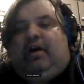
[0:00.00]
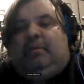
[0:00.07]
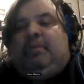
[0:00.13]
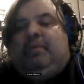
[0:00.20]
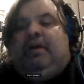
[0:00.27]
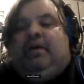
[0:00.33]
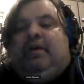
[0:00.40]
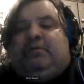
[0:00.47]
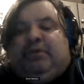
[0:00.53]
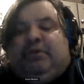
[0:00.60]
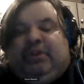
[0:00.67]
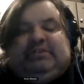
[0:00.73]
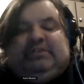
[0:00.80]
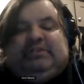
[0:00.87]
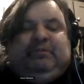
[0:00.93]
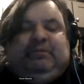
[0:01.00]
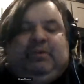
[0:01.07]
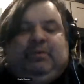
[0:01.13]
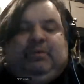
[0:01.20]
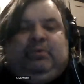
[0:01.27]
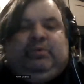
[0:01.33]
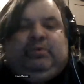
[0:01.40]
For those
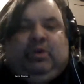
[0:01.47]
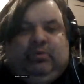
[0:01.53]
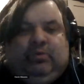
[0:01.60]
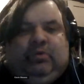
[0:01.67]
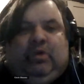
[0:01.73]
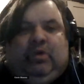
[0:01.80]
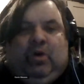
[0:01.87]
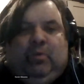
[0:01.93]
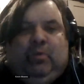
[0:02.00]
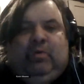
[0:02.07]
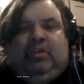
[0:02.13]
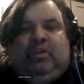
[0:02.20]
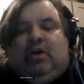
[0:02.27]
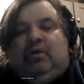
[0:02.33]
of you who don't know,